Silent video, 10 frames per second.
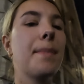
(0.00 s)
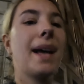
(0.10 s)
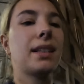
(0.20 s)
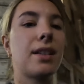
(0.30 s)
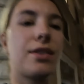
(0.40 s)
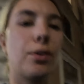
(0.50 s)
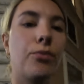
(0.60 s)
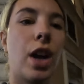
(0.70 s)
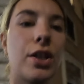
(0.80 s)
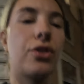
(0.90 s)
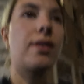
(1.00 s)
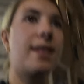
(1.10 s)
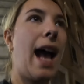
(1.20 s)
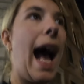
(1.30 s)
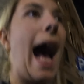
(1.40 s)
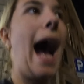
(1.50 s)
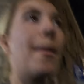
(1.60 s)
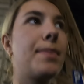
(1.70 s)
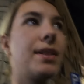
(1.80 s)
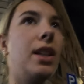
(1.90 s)
mad because some restaurants are
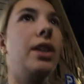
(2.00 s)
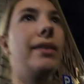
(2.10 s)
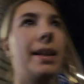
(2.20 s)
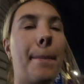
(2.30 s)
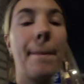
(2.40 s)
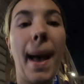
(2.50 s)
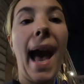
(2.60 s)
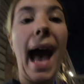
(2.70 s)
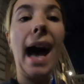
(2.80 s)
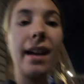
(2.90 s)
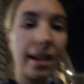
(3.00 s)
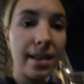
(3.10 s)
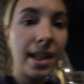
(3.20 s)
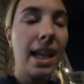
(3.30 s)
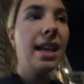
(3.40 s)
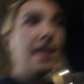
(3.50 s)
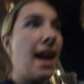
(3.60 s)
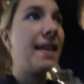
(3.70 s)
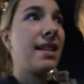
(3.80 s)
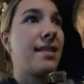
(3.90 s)
absolutely packed
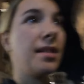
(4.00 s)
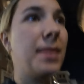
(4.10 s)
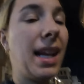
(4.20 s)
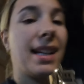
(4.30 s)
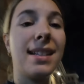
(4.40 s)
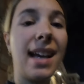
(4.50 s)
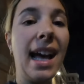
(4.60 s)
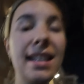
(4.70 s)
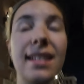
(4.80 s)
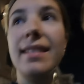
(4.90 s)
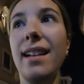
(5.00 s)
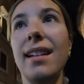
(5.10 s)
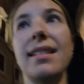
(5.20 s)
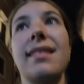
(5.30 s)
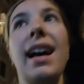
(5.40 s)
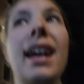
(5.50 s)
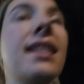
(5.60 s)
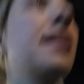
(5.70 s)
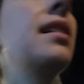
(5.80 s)
and then some are like dead. It's kind of sad.